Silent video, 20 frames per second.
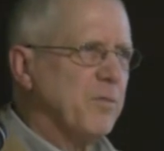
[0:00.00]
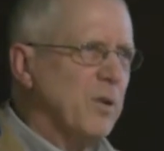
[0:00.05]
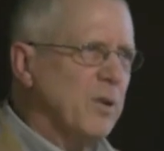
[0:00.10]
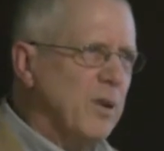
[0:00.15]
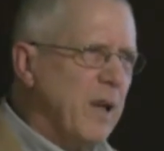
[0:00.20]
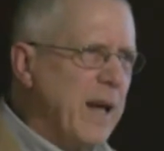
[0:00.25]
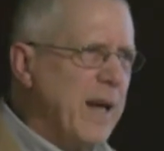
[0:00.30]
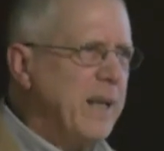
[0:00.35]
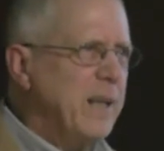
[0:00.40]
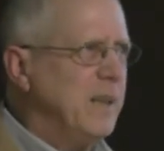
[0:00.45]

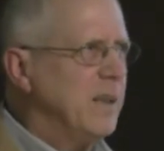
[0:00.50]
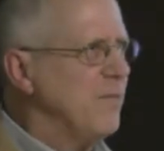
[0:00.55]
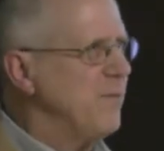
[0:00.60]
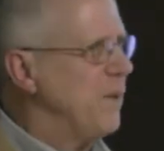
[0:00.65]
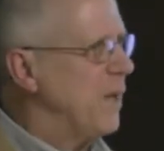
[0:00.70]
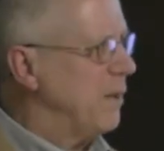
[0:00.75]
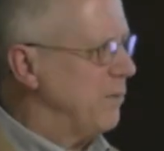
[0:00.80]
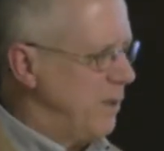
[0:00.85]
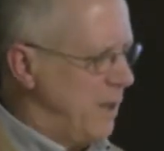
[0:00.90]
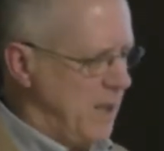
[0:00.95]
for laying the
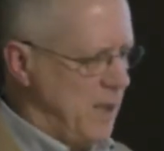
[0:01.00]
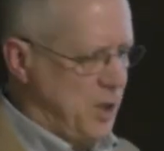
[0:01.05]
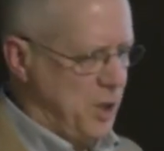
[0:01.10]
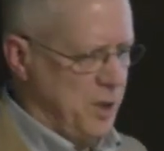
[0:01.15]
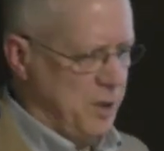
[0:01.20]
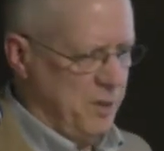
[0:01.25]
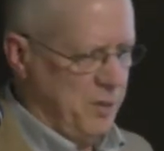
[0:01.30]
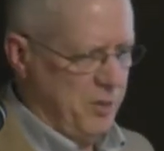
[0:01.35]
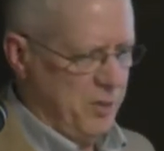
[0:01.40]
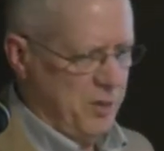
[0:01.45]

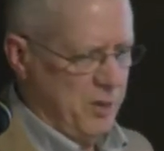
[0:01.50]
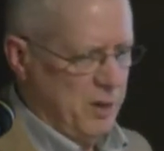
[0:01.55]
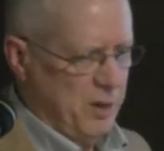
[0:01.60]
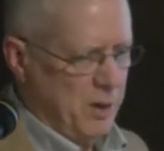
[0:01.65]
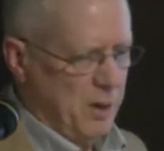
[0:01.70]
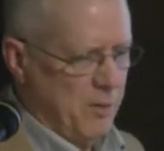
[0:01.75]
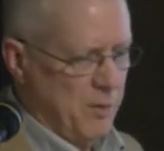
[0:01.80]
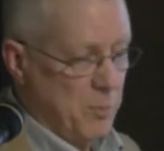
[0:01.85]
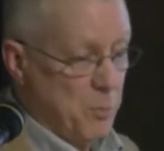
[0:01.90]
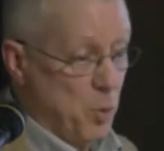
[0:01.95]
foundations
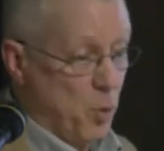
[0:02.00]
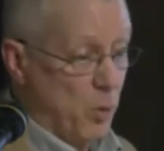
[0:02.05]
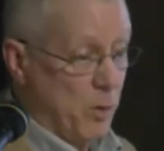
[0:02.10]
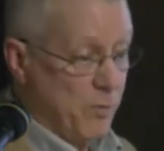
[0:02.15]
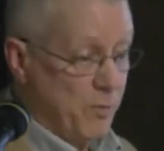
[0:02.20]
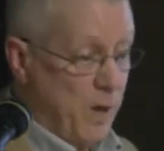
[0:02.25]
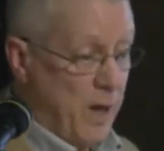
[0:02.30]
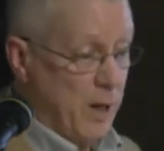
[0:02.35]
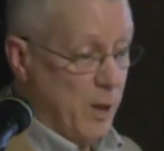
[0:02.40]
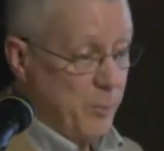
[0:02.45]
of a more
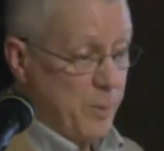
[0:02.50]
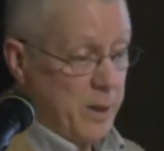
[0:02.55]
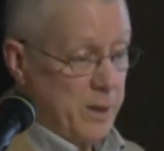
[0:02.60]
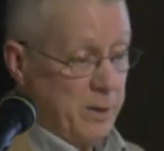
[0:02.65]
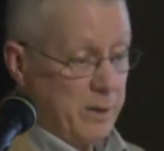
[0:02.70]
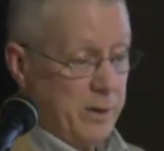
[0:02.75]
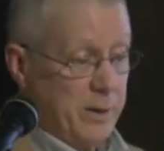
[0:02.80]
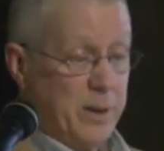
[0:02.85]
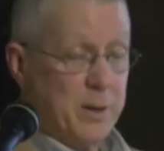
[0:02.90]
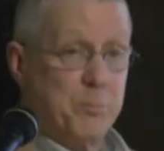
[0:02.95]

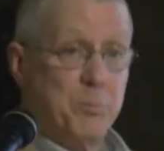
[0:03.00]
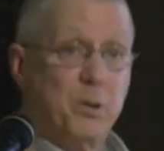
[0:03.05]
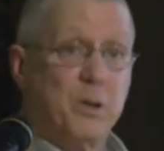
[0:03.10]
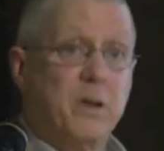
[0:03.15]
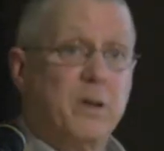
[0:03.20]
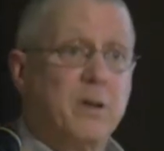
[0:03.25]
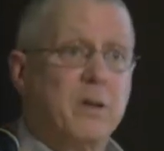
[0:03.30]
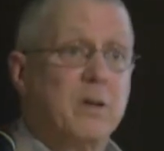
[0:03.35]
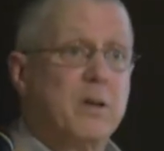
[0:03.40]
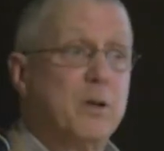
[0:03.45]
environmentally and
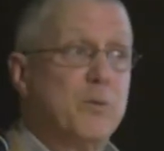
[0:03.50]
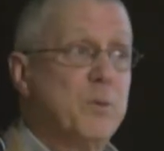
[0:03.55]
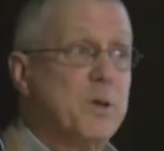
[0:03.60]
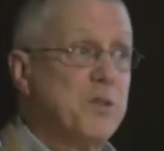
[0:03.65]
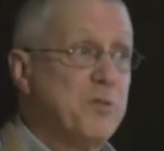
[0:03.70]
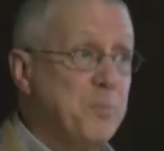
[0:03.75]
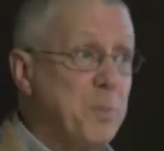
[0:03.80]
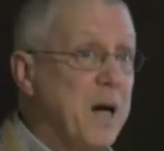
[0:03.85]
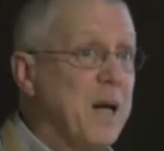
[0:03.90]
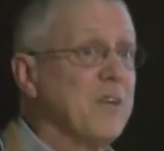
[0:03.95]
politically
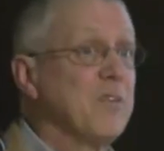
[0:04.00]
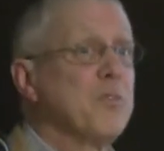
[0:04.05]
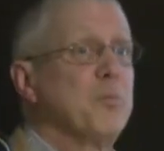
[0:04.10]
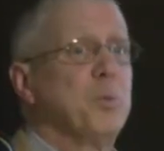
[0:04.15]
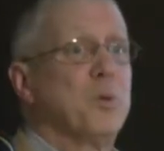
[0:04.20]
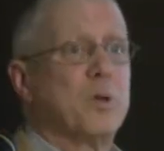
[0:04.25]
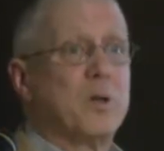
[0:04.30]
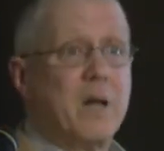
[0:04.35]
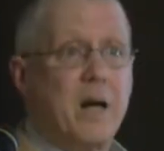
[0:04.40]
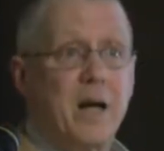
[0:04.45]

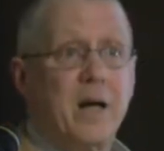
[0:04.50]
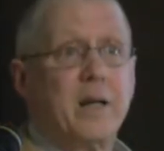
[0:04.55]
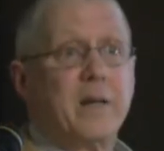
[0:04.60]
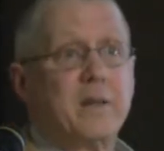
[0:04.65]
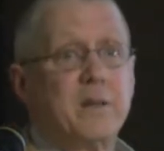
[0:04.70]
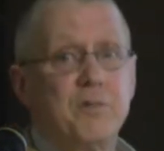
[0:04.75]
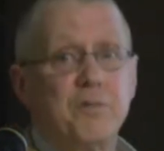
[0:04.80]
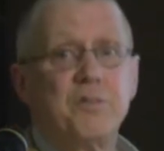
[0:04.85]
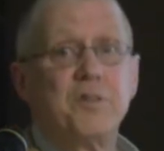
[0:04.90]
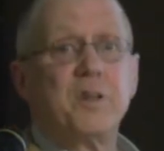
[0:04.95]
responsible
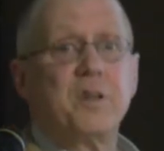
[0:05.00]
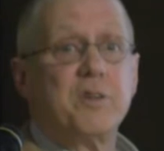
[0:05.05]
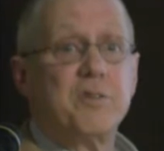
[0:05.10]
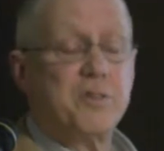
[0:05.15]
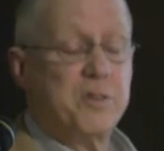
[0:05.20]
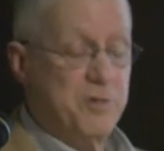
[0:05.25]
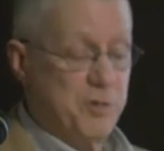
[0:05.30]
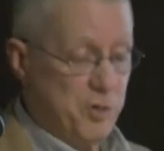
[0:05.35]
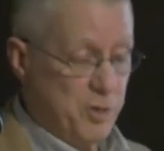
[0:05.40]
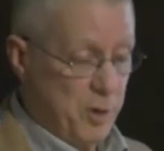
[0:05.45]
kind of
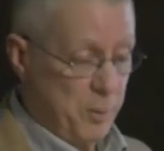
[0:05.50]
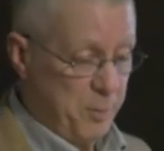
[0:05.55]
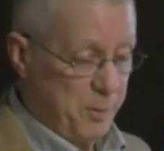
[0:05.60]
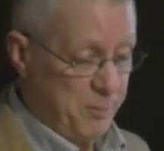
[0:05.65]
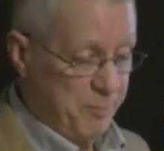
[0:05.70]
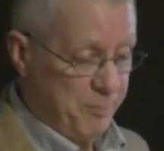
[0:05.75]
citizenship.